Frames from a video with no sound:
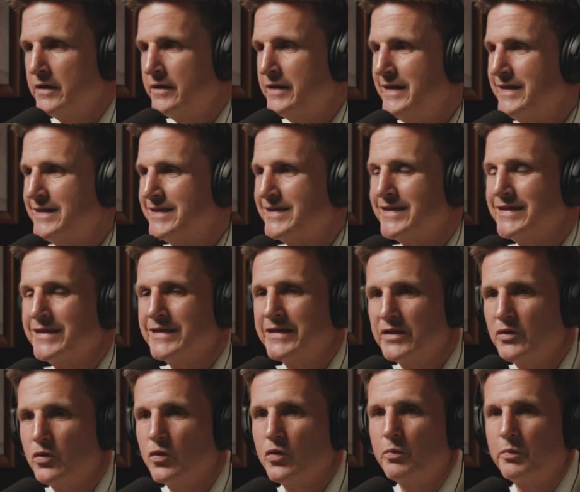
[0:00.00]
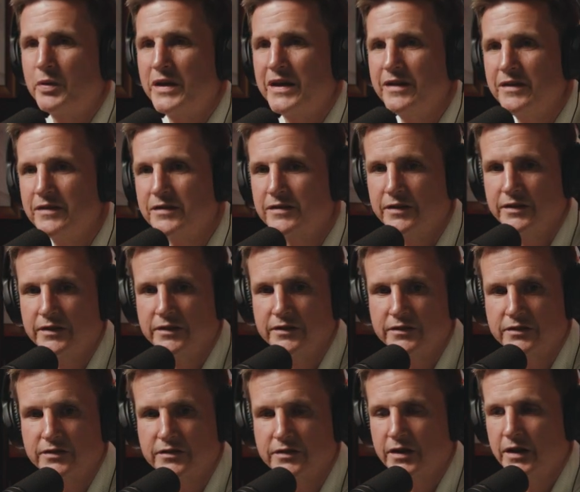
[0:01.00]
these little
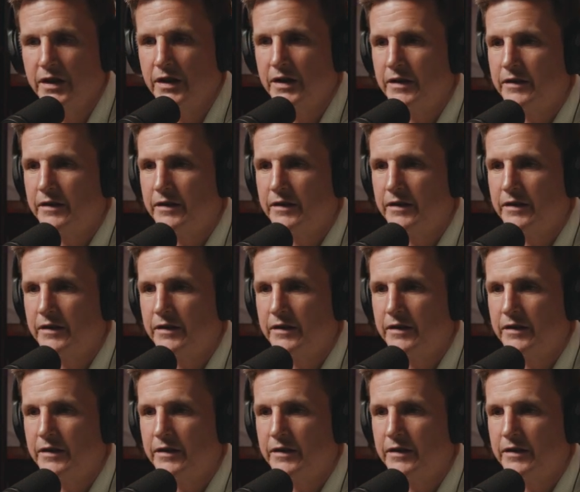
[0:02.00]
pieces